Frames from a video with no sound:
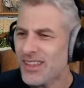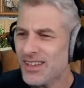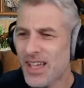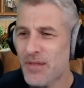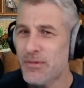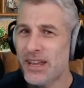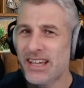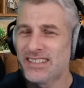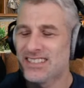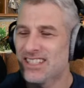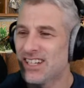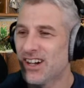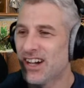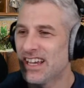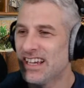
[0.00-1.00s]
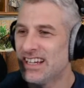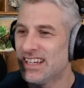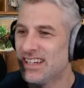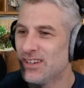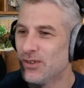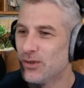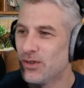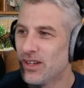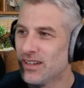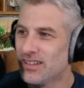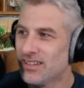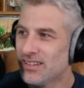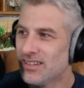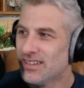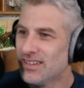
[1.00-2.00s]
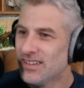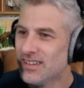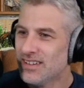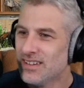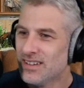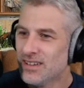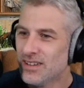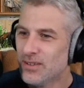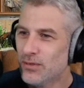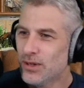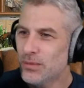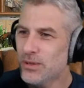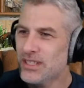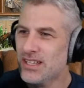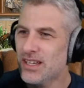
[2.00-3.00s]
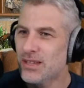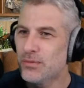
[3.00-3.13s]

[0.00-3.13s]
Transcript: Coming out tonight, isn't it? All the. What did we say?